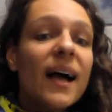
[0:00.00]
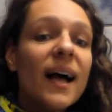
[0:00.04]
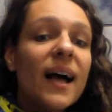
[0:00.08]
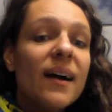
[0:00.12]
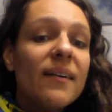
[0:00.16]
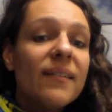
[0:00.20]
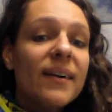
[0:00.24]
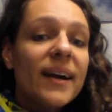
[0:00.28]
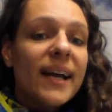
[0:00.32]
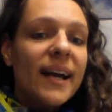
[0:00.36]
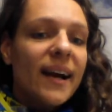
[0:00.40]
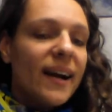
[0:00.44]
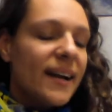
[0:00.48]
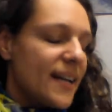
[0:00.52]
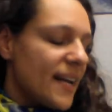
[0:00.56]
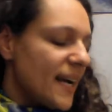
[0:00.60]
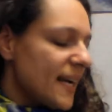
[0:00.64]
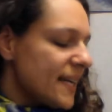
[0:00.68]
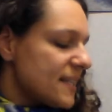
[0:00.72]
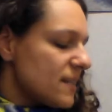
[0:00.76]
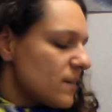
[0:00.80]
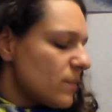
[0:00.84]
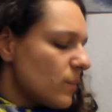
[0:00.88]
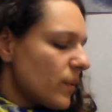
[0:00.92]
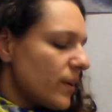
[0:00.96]
All right, our
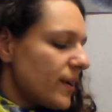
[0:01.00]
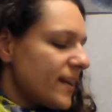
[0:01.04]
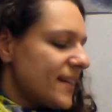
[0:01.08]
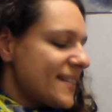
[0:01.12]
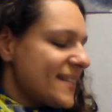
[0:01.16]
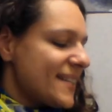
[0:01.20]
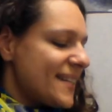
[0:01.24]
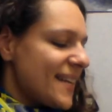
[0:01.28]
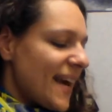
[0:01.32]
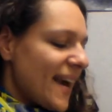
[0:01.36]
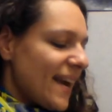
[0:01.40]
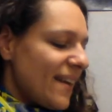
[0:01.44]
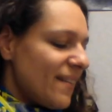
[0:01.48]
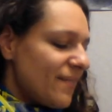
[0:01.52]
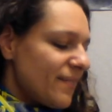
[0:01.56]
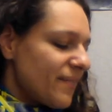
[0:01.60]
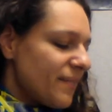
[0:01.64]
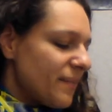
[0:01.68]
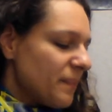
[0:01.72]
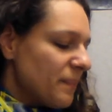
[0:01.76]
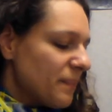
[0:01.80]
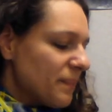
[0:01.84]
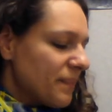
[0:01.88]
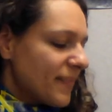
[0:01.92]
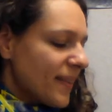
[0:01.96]
next word is knife.
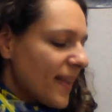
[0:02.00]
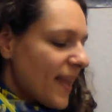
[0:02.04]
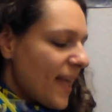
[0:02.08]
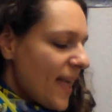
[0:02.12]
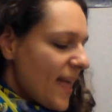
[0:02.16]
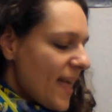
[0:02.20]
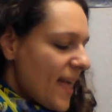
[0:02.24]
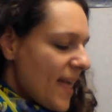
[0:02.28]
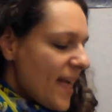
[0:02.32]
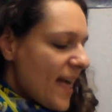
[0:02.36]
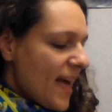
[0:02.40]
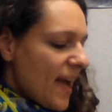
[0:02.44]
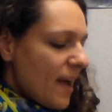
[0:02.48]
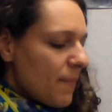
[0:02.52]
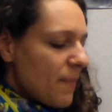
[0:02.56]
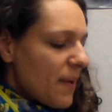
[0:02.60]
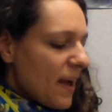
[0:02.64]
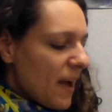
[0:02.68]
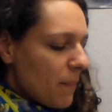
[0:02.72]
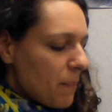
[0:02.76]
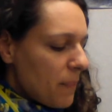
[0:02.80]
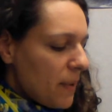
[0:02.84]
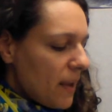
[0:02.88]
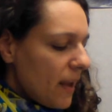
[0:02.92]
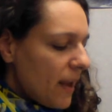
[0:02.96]
I'm
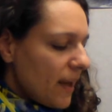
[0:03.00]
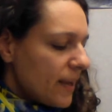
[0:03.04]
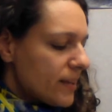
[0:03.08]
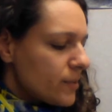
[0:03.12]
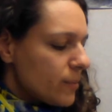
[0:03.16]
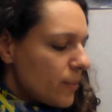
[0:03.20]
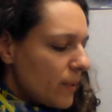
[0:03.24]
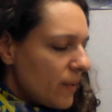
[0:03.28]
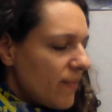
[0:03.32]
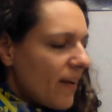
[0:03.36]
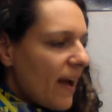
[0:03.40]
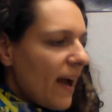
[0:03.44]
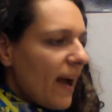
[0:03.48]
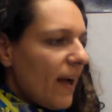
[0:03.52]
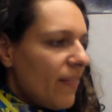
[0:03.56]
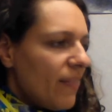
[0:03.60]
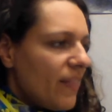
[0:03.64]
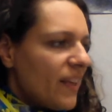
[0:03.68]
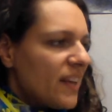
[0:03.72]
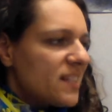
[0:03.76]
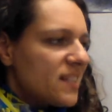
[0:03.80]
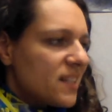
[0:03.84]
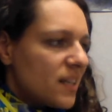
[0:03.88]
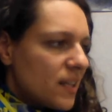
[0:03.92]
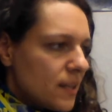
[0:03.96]
happy because we've had
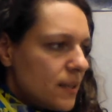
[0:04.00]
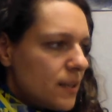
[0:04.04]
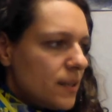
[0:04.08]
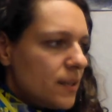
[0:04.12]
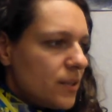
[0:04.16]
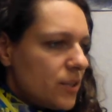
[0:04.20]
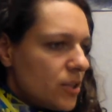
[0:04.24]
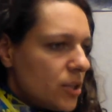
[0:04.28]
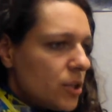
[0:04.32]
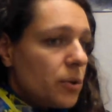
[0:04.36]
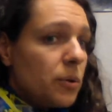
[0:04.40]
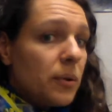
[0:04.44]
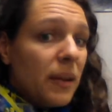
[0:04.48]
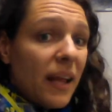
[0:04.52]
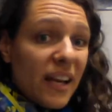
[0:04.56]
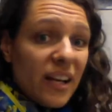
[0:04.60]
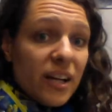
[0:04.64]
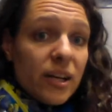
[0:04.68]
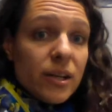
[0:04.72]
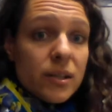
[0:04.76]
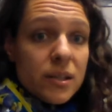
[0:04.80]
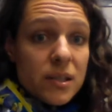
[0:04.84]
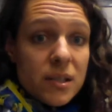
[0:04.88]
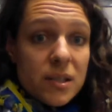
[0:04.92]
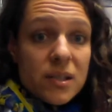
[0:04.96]
this
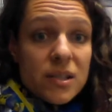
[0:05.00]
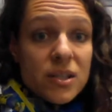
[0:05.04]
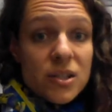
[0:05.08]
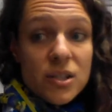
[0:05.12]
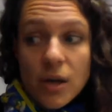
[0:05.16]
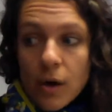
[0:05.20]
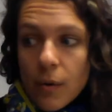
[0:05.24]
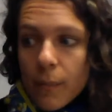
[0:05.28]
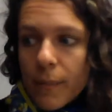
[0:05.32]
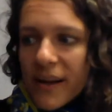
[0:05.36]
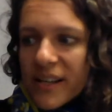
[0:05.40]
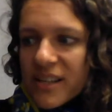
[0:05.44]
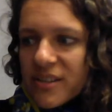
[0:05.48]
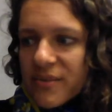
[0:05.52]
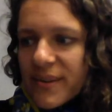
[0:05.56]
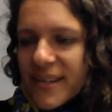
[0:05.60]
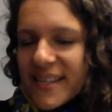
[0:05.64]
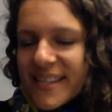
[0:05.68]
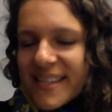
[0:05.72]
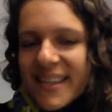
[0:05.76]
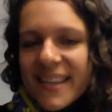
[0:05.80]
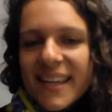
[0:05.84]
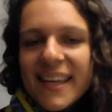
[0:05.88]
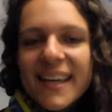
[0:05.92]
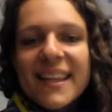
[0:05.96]
two-letter N so much
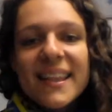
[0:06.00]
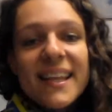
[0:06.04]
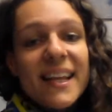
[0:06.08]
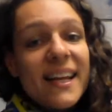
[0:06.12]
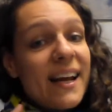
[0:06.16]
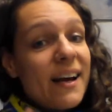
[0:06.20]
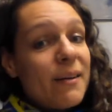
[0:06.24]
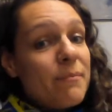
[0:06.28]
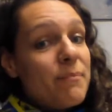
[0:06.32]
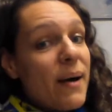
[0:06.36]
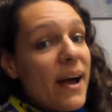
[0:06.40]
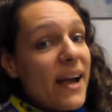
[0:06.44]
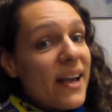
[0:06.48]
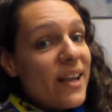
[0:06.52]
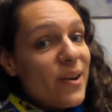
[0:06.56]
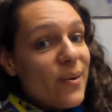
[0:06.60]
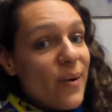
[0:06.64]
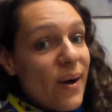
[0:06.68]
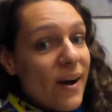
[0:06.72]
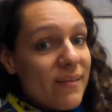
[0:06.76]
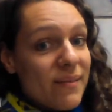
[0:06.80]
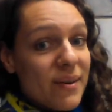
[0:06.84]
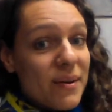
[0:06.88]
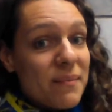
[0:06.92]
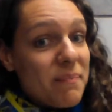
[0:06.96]
recently that I bet you
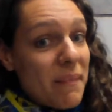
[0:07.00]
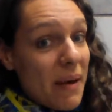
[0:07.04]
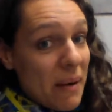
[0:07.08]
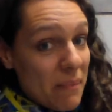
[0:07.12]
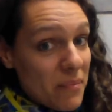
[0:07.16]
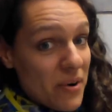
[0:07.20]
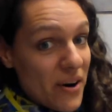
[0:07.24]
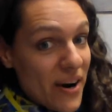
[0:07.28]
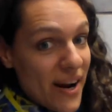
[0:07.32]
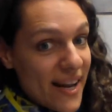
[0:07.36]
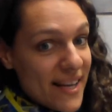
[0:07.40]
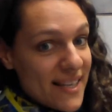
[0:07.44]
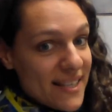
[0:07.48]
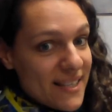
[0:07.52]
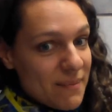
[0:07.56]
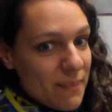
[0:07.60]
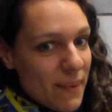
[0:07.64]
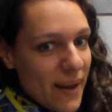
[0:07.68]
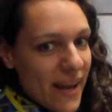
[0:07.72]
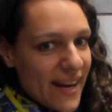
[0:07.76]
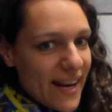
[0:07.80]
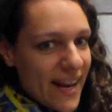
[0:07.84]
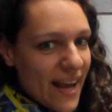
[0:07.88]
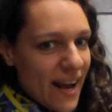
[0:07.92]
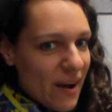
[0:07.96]
have it memorized
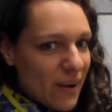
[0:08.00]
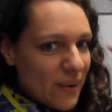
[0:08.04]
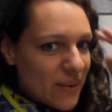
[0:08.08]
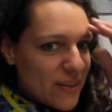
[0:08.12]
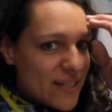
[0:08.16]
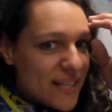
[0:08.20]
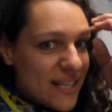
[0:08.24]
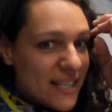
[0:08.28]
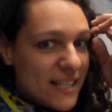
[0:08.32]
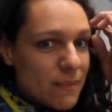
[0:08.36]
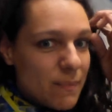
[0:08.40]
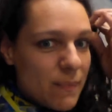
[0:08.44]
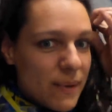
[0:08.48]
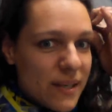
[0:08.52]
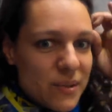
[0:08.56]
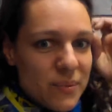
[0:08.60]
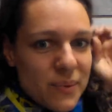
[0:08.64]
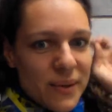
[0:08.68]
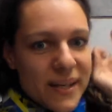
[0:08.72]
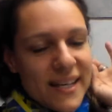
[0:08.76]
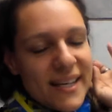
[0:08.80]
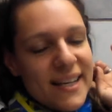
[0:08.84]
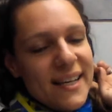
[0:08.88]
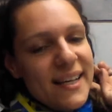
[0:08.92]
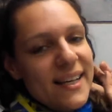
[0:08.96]
by now, just
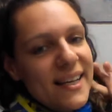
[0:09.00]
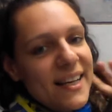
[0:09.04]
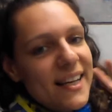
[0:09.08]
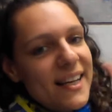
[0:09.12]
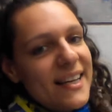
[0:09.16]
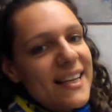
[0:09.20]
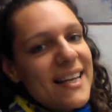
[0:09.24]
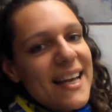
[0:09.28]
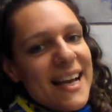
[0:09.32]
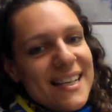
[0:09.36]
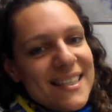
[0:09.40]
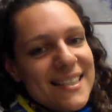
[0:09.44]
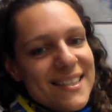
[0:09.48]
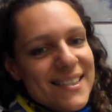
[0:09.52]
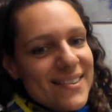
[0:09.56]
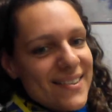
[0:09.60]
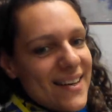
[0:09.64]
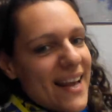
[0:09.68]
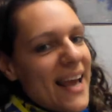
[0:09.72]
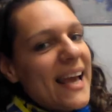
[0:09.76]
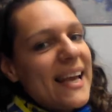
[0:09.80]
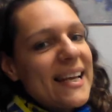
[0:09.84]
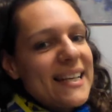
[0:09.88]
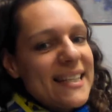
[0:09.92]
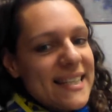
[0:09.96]
between
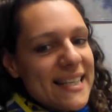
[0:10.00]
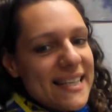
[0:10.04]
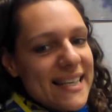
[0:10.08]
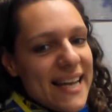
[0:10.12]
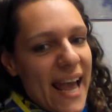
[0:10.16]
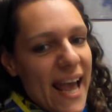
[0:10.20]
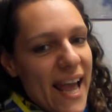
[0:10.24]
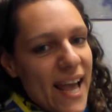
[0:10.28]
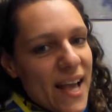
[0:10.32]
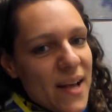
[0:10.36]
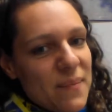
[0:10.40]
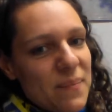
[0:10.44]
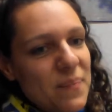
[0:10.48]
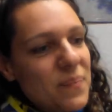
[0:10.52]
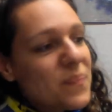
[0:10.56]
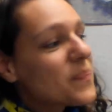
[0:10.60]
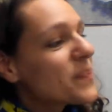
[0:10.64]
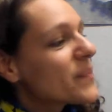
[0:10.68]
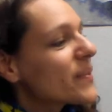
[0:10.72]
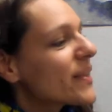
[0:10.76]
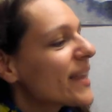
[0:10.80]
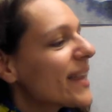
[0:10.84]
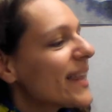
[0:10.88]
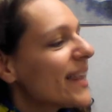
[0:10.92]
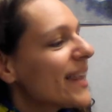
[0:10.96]
yesterday and today.
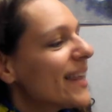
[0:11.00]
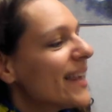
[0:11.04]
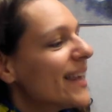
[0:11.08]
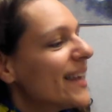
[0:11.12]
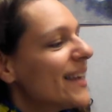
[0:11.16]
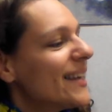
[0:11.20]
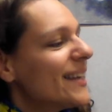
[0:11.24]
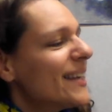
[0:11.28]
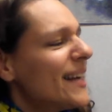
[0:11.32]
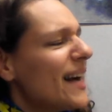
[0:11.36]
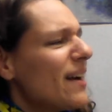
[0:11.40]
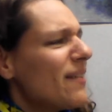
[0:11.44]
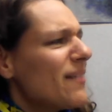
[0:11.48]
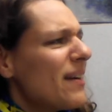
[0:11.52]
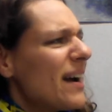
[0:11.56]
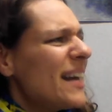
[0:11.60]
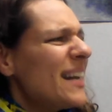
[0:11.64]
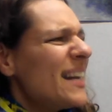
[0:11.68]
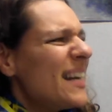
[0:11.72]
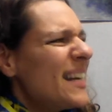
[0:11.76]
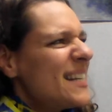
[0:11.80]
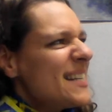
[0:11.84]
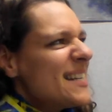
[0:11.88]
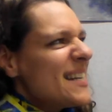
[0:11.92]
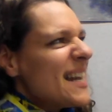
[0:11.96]
All right,
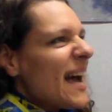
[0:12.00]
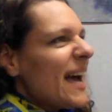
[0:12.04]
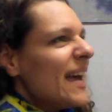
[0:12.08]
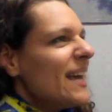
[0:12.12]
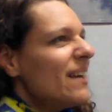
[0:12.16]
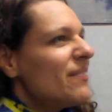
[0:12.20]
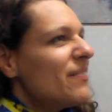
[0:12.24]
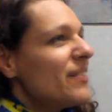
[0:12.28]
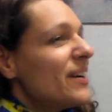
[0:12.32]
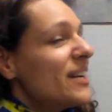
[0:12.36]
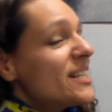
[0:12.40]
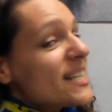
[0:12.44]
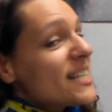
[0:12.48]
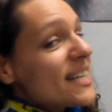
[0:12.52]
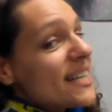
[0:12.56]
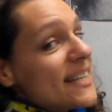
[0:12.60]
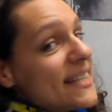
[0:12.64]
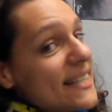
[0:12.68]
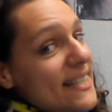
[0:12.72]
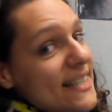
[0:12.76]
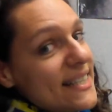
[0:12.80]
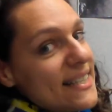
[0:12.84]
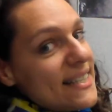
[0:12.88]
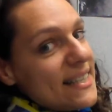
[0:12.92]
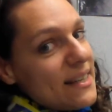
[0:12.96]
in knife, which
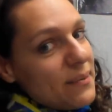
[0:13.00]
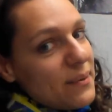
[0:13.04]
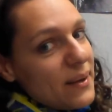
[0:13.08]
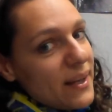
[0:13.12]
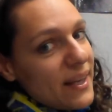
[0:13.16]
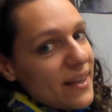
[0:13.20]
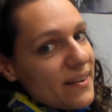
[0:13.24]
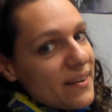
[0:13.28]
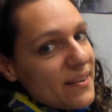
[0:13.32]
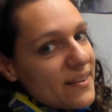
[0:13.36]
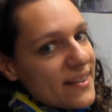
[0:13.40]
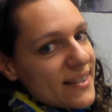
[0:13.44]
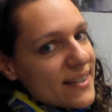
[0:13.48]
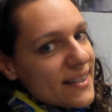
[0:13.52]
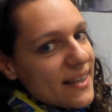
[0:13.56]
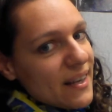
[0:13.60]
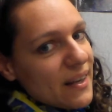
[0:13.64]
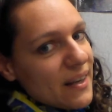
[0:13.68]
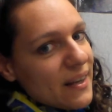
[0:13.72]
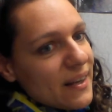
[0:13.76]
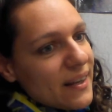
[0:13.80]
N do we use?